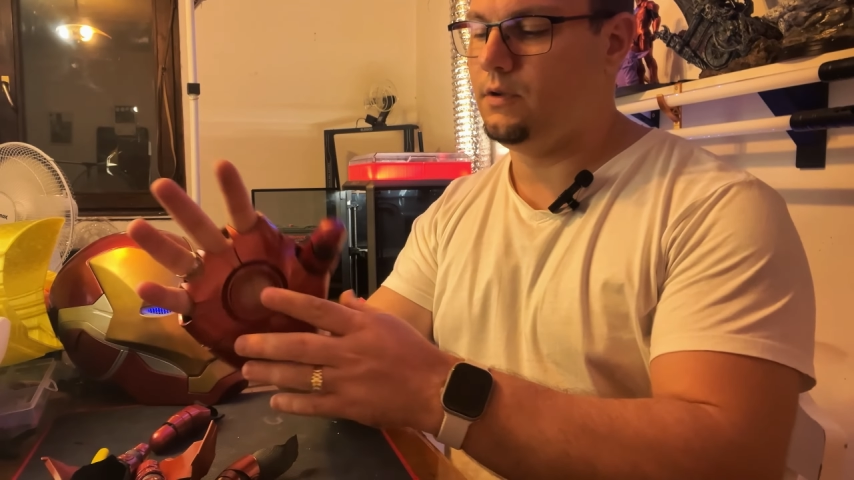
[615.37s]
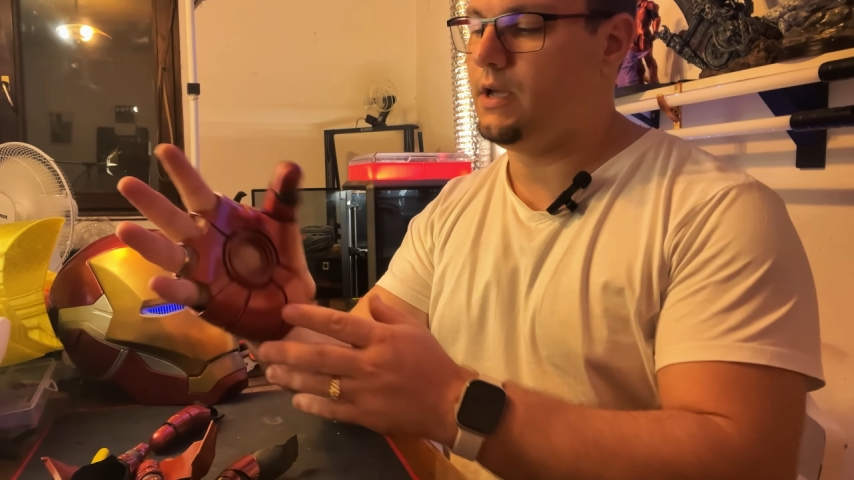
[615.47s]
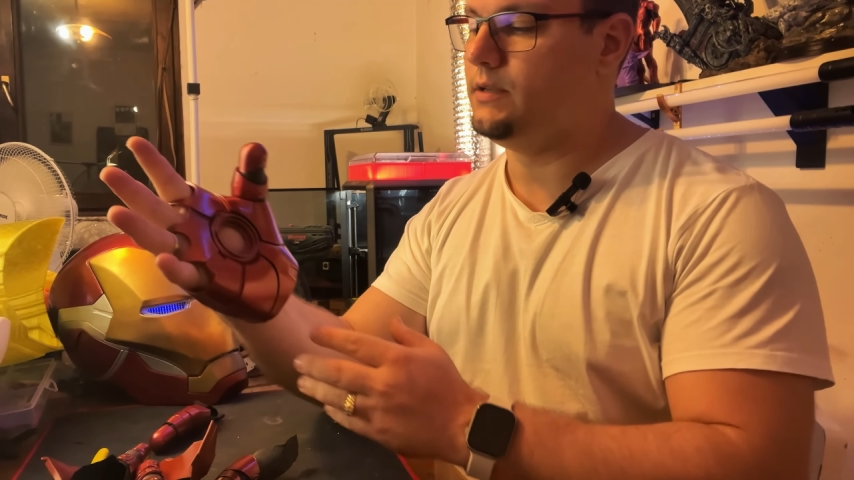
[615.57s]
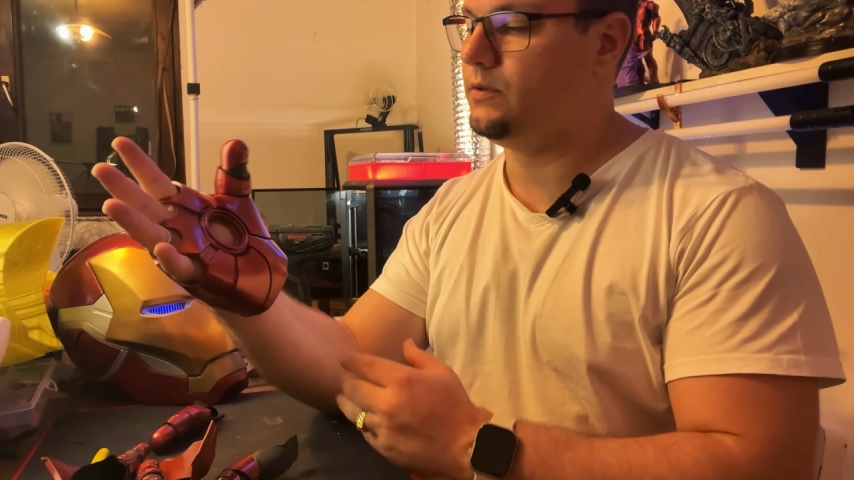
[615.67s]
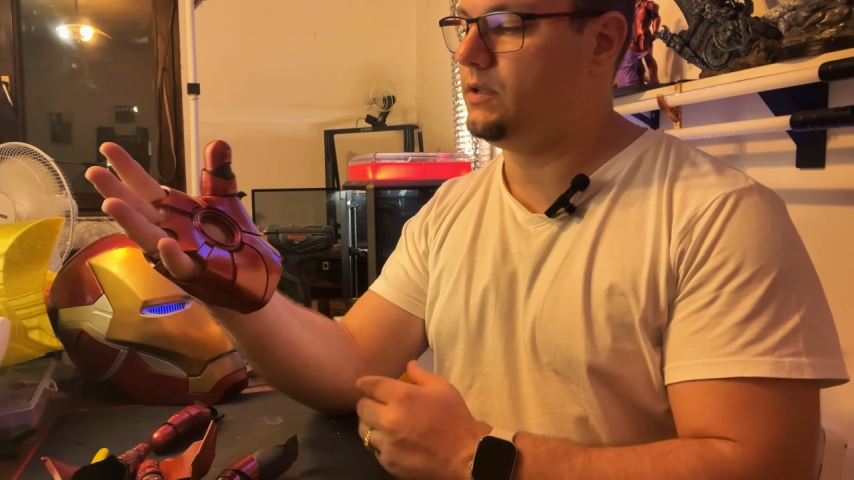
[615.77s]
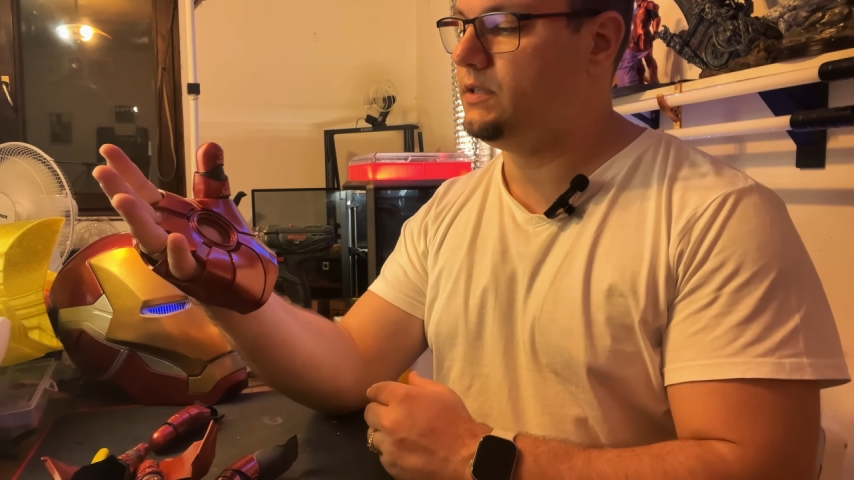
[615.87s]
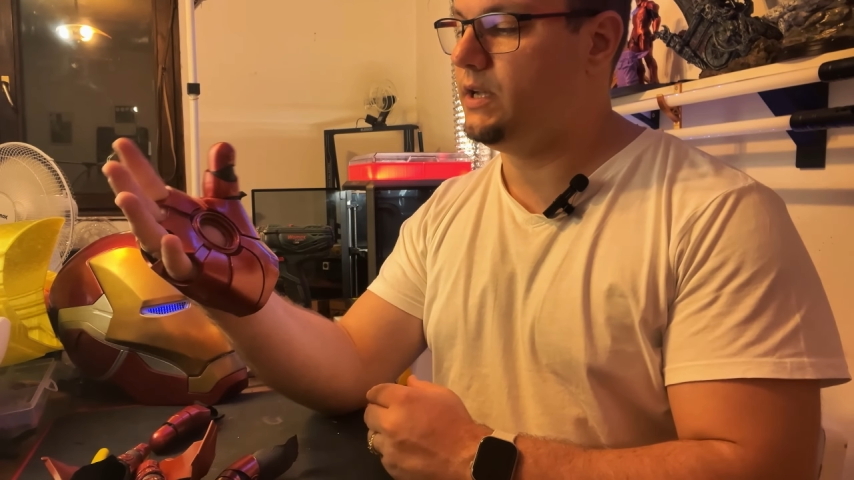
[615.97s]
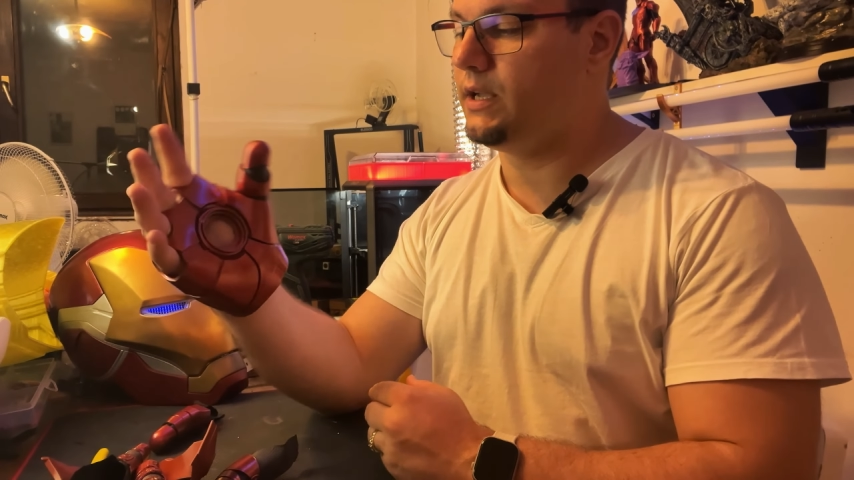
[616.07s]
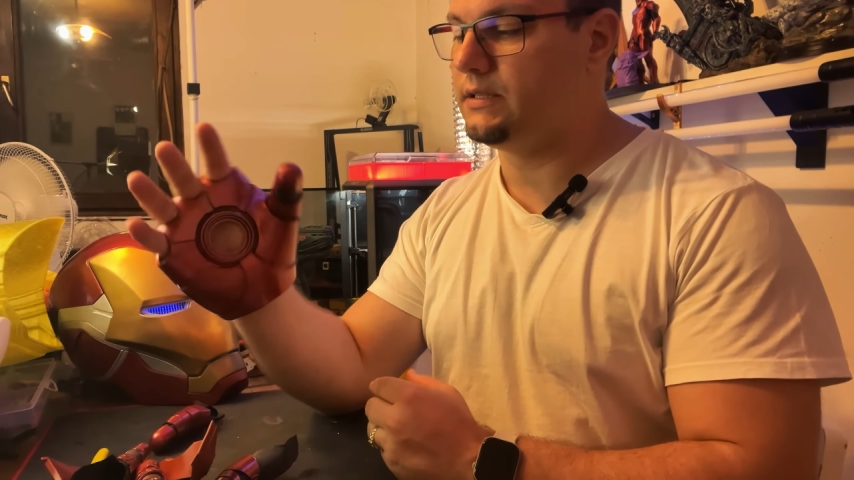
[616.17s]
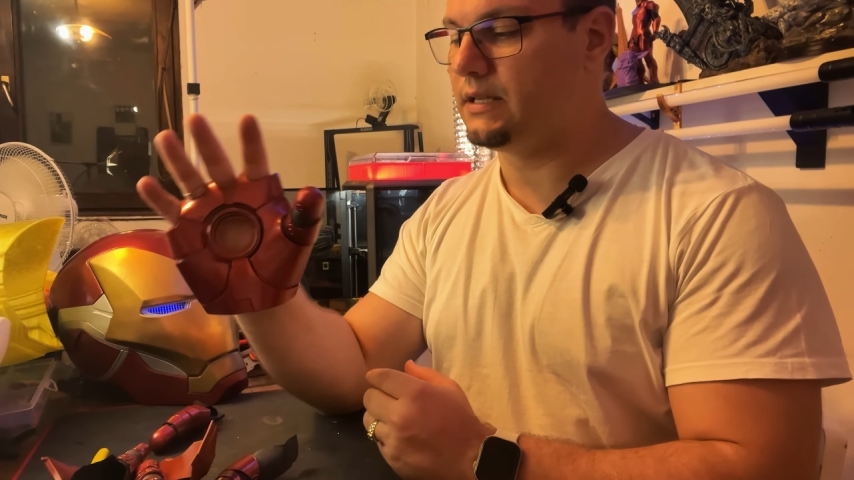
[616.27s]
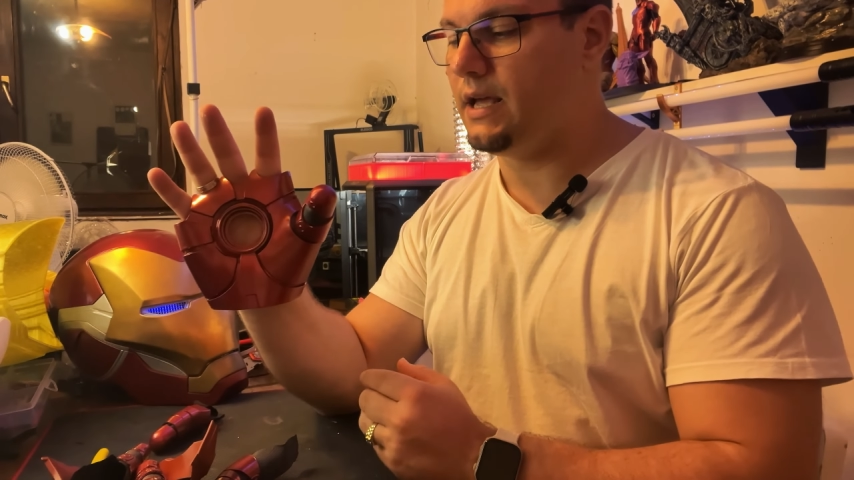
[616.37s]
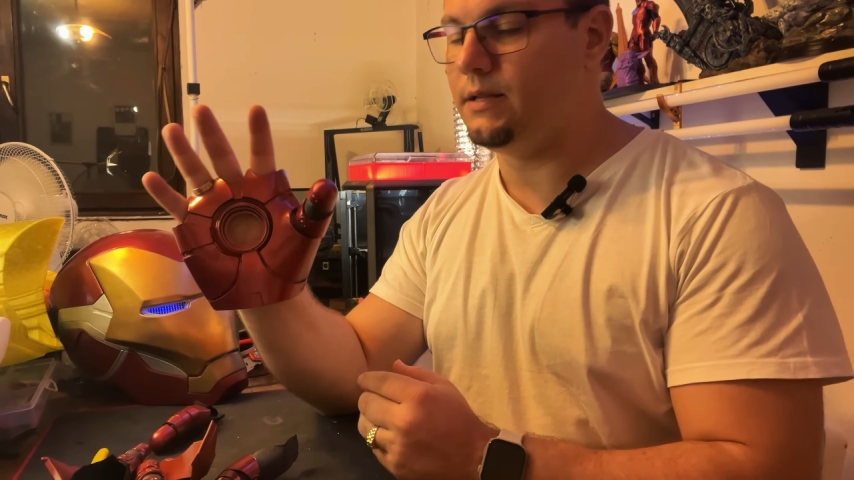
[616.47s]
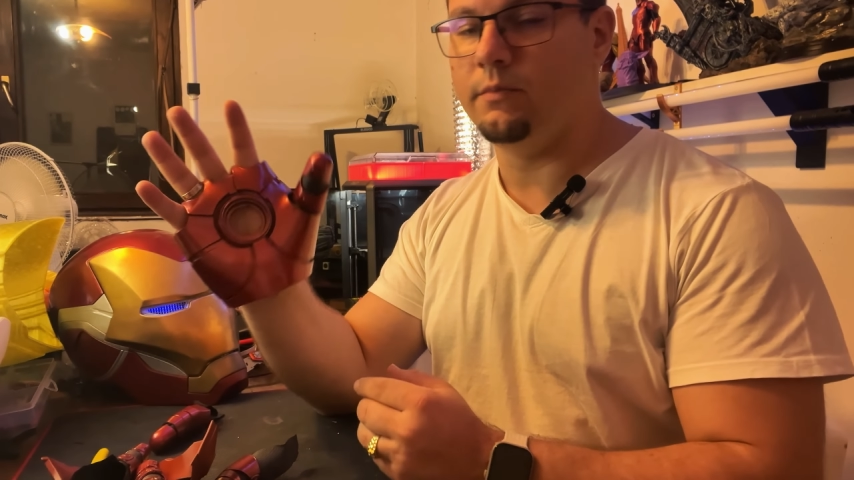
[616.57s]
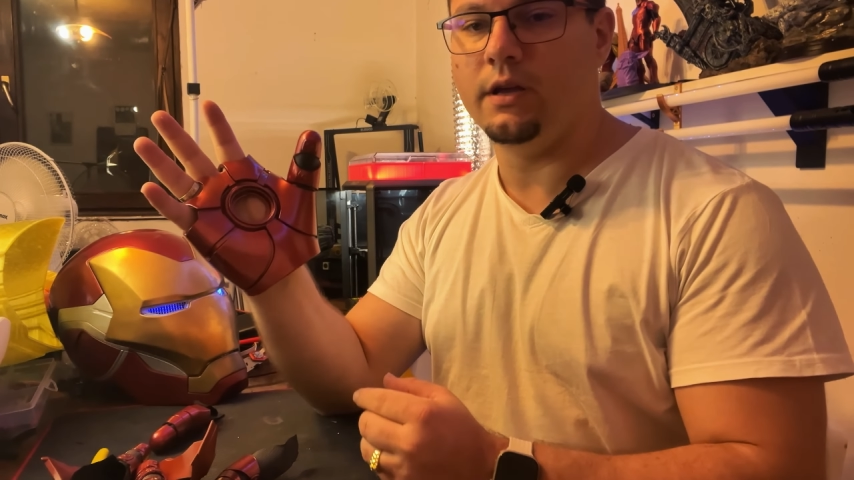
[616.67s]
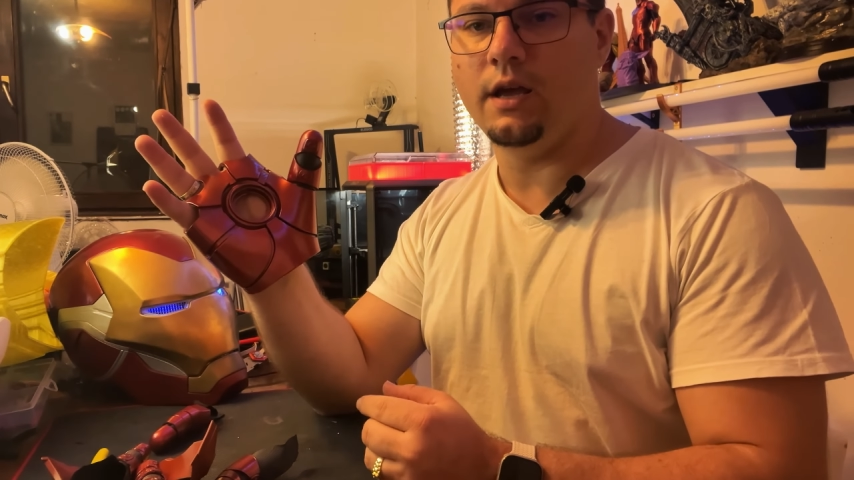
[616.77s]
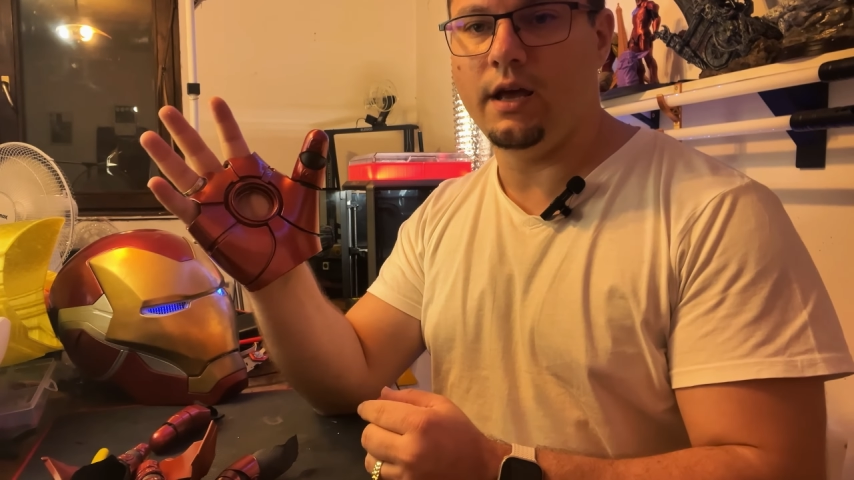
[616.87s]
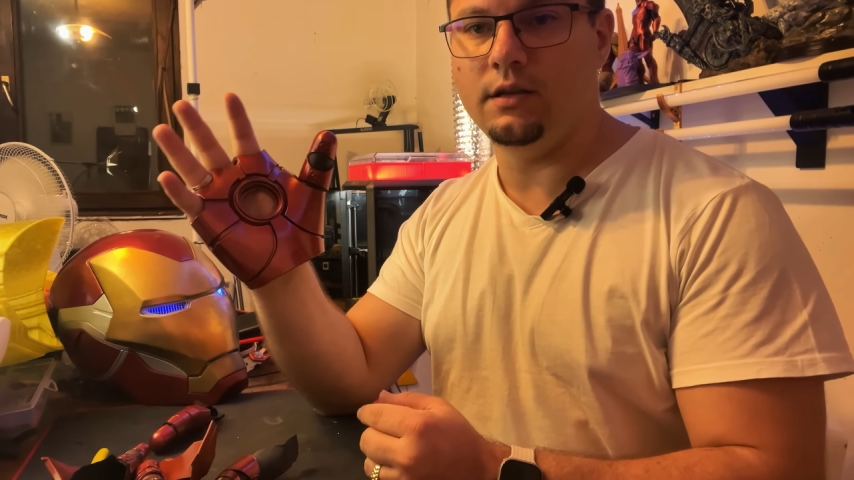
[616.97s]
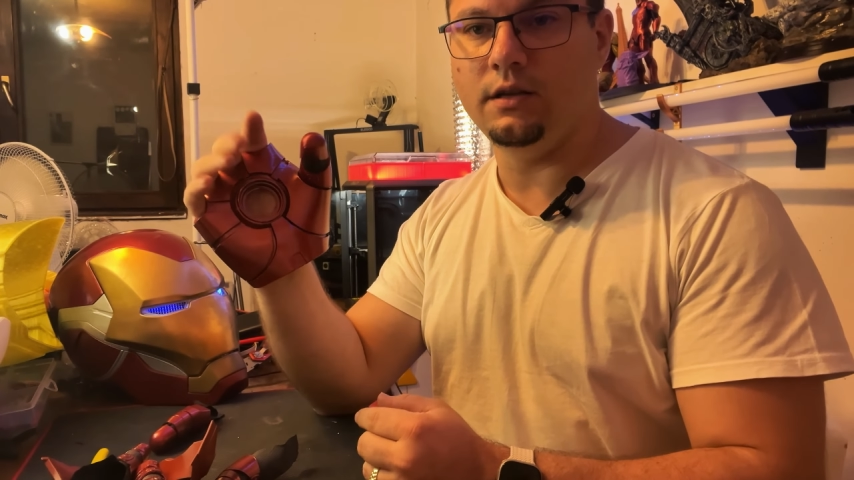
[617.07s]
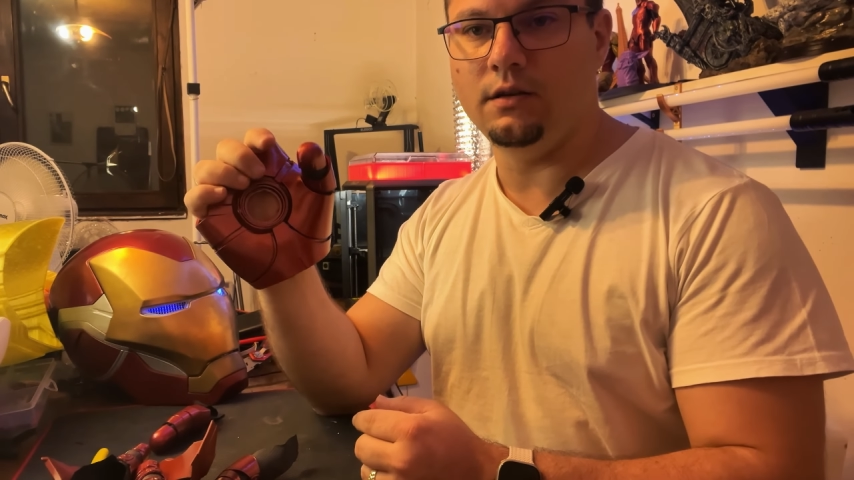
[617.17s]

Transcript: As you can see, I can slide my hand